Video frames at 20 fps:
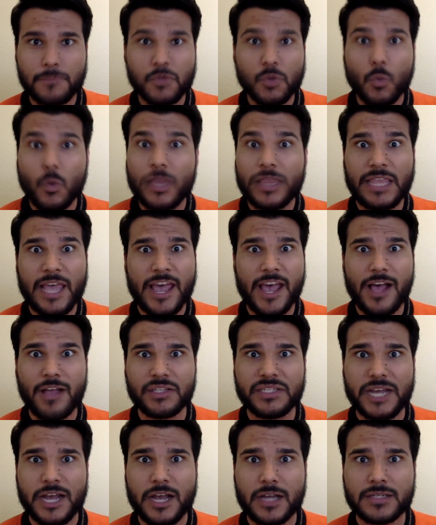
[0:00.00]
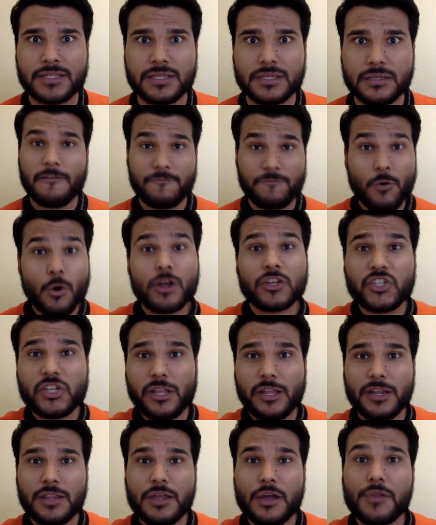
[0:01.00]
What the hell, Ducks?
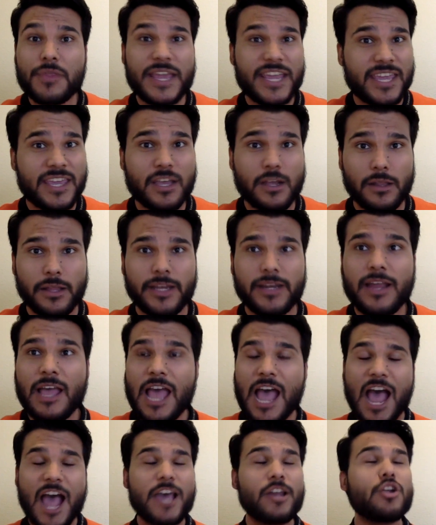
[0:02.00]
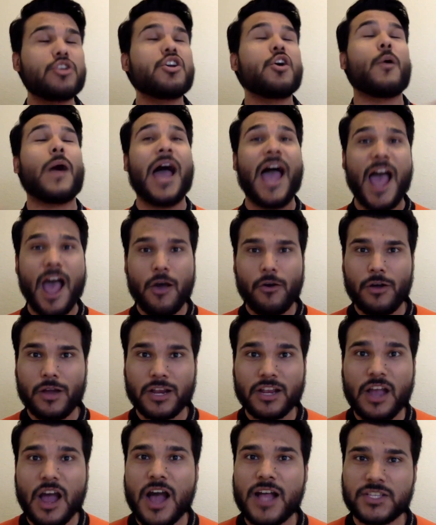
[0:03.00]
Fortunately, though, they kill it. I don't know how
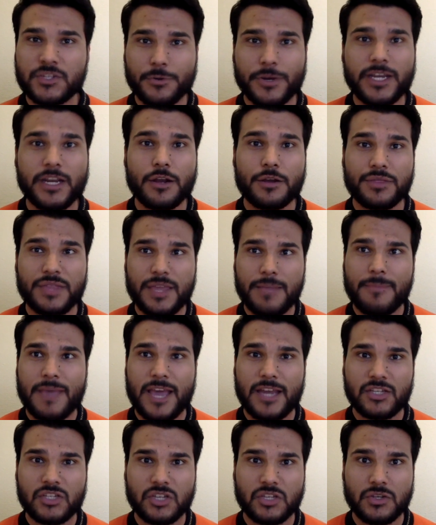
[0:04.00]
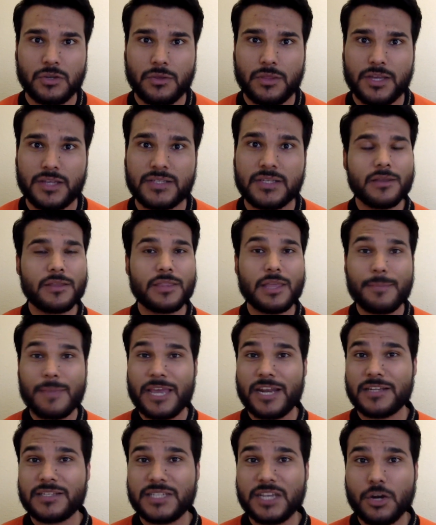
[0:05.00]
on God's green earth they managed to do this. They
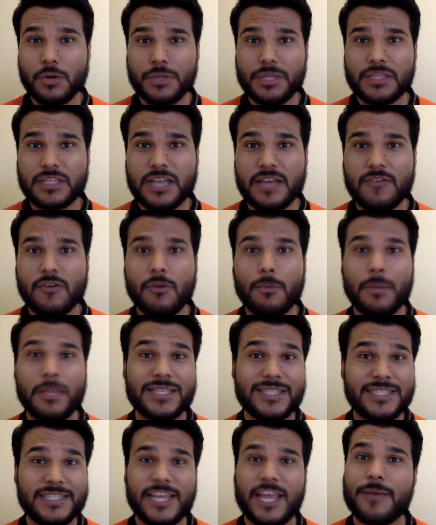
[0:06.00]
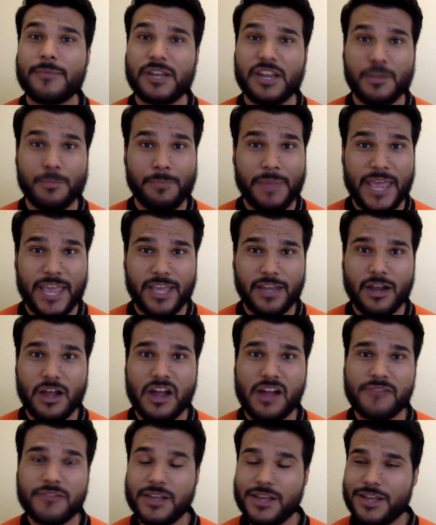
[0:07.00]
made a deal with the devil, but damn it, it paid
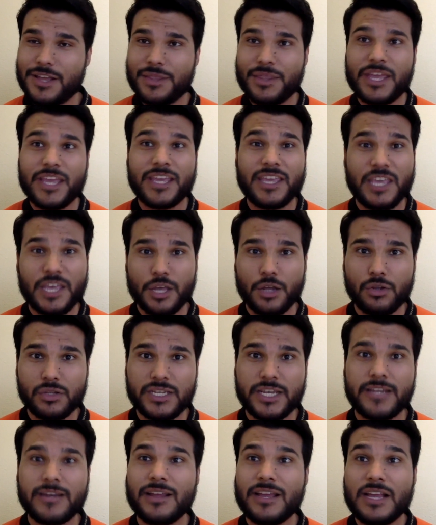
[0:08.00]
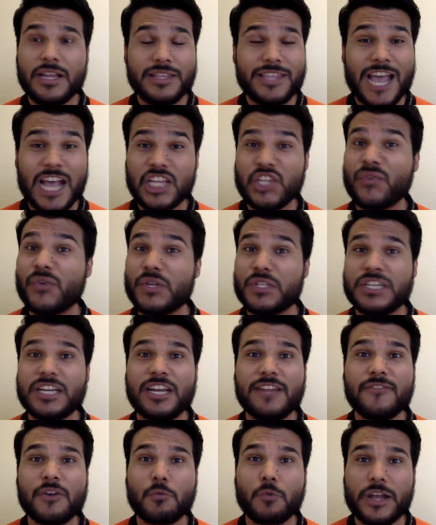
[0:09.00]
off. They killed it. Nashville
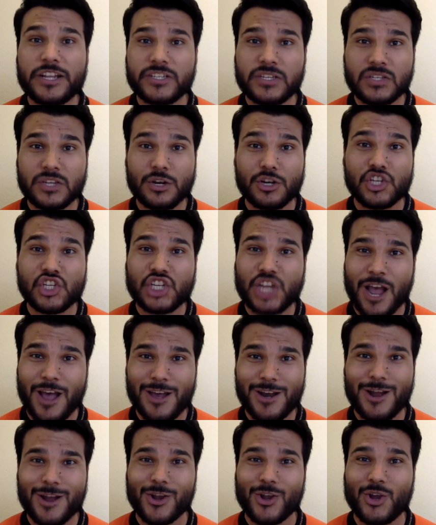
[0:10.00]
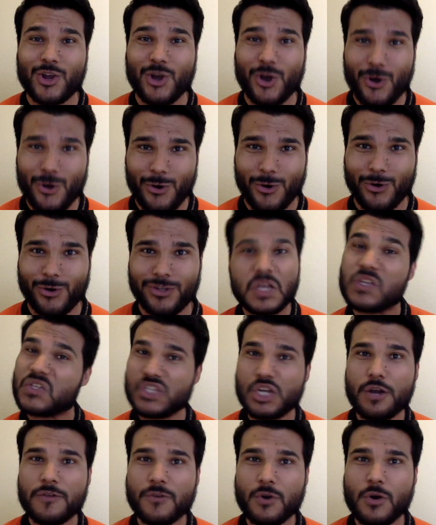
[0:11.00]
didn't even register a shot on goal.
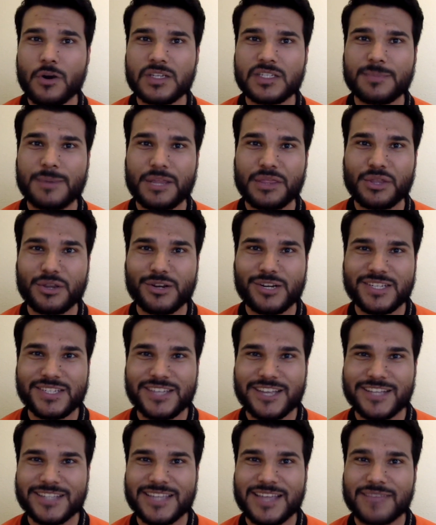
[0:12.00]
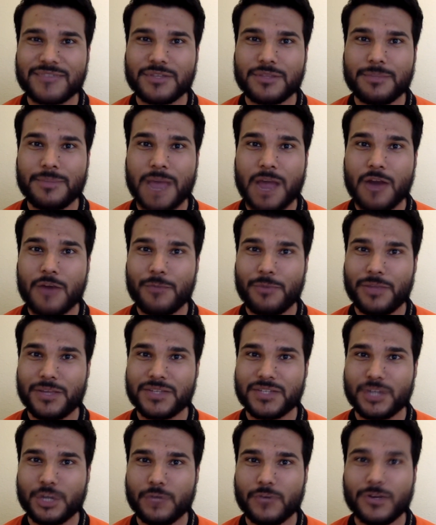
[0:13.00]
So, of course, about 30 seconds after the power
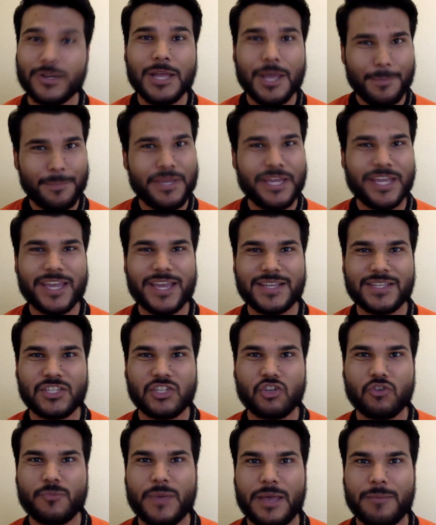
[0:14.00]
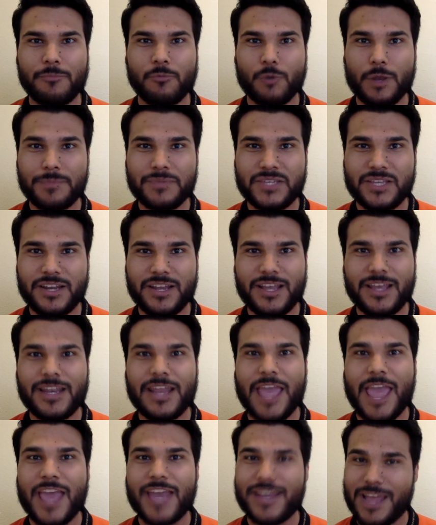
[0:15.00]
play's over, PK Subban rips it in,
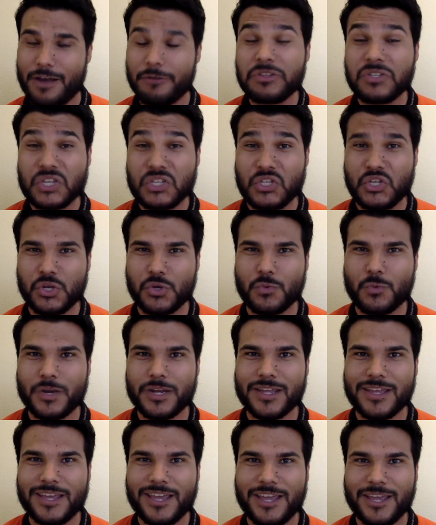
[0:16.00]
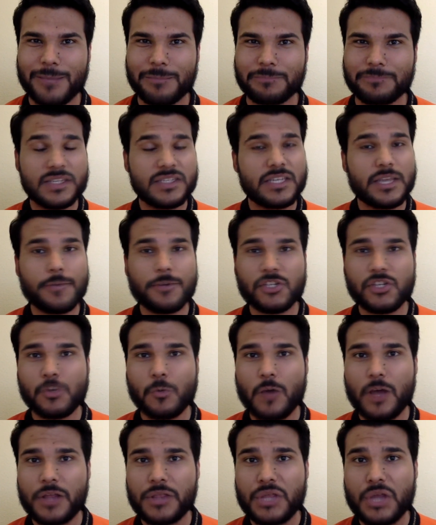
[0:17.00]
and now it's a 2-1 game. Say what you
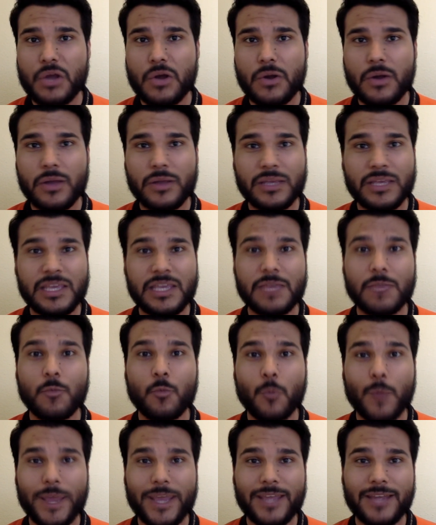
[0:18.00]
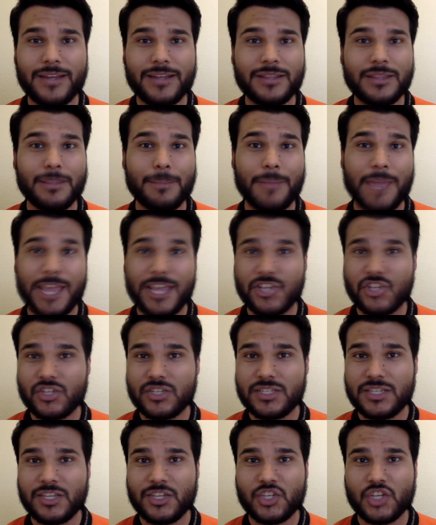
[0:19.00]
want, though. He waited. The
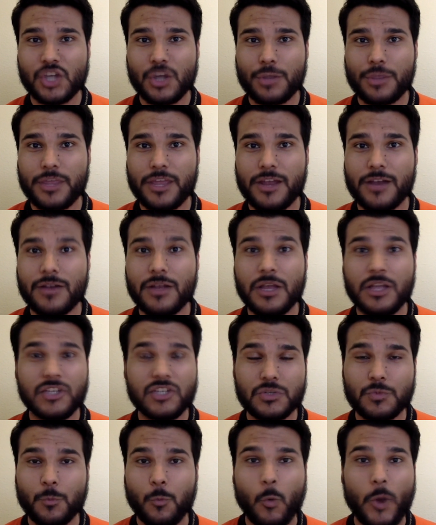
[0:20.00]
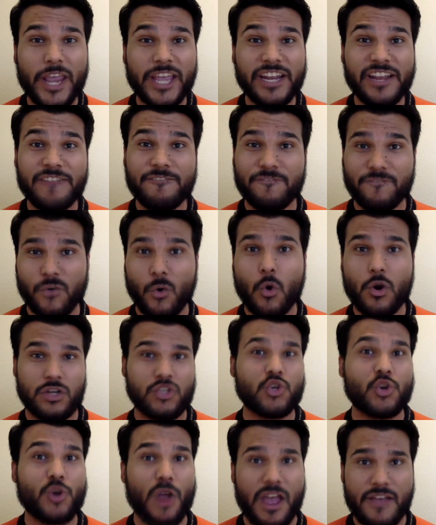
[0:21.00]
patience he showed there, just waiting for
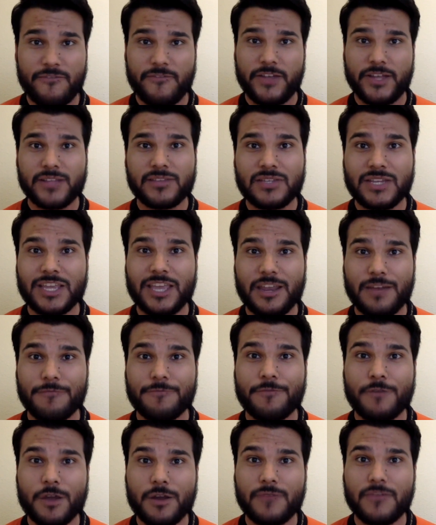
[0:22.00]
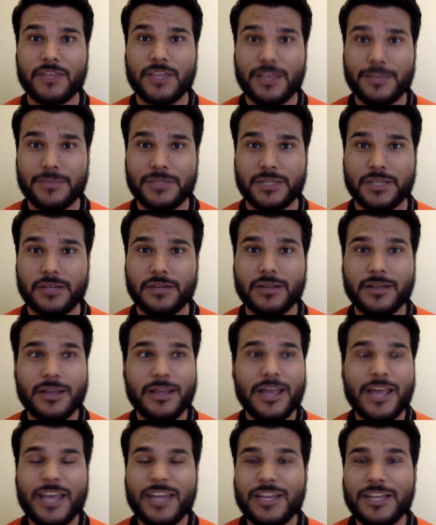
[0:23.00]
traffic to get in front of Gibson,
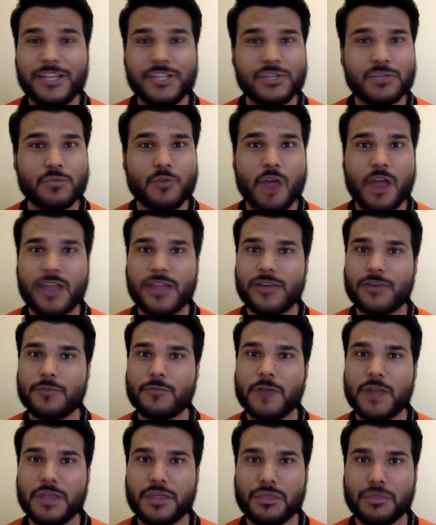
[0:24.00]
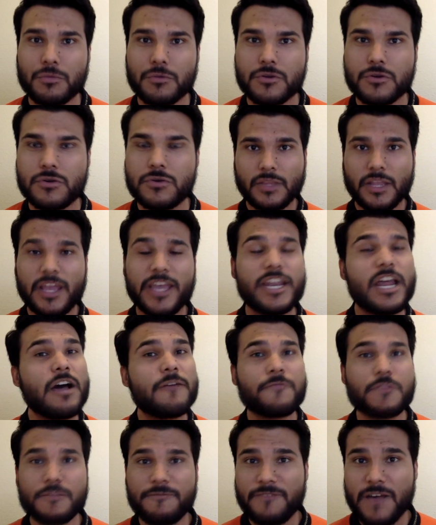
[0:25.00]
and then he just rocketed right through. And now
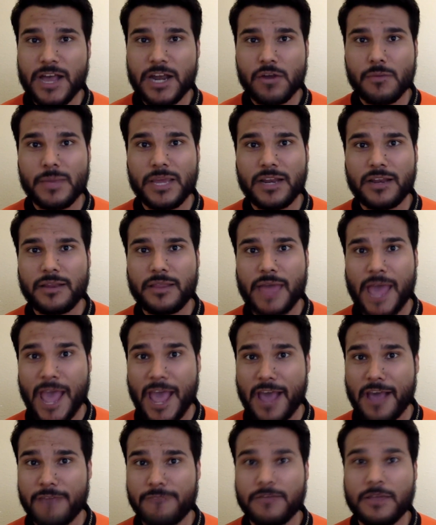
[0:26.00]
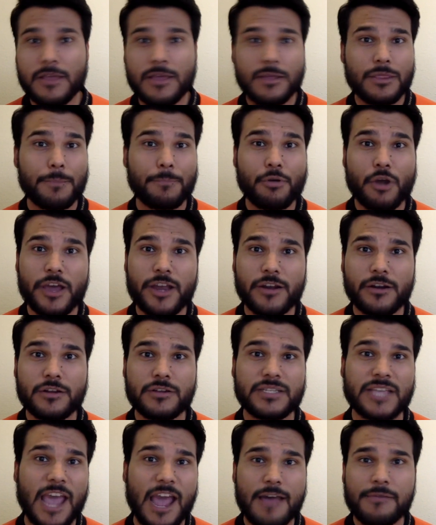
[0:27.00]
for the final minute and a half, the
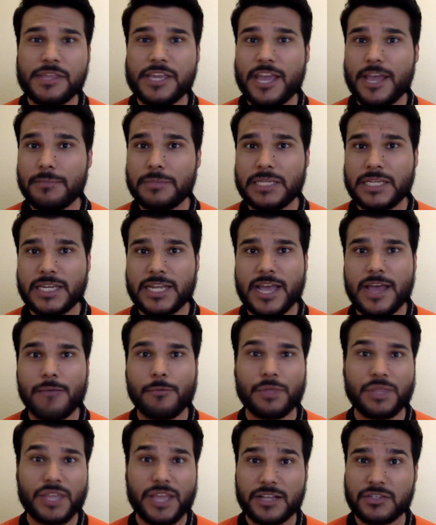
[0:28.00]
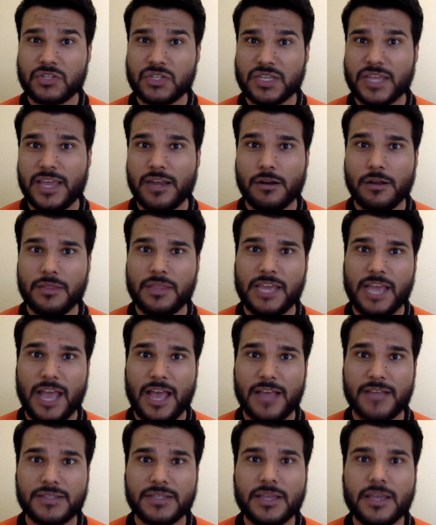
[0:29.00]
Predators have the empty net with the extra skater on the
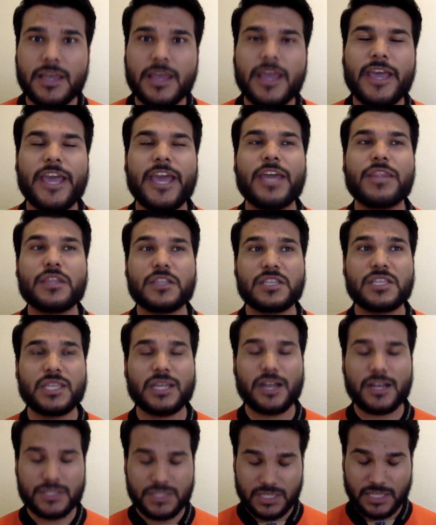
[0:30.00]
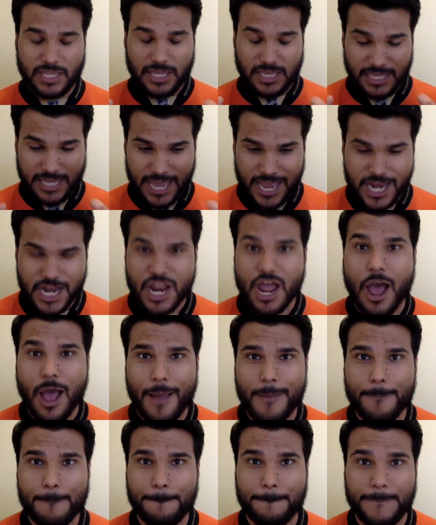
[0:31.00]
ice, and the Ducks
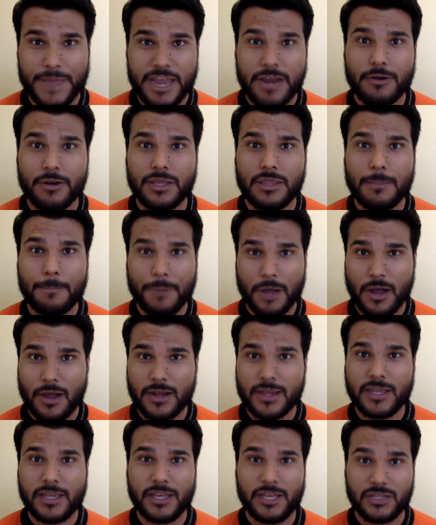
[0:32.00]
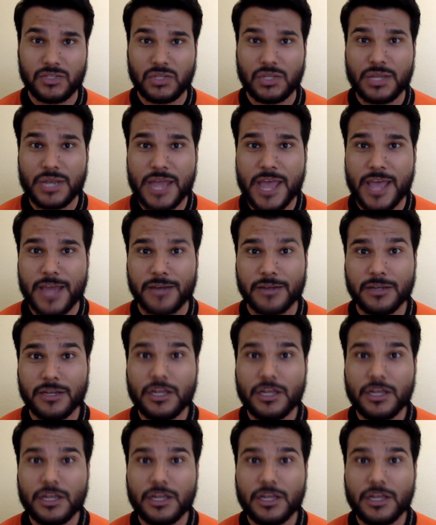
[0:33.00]
cannot bury the puck into the net.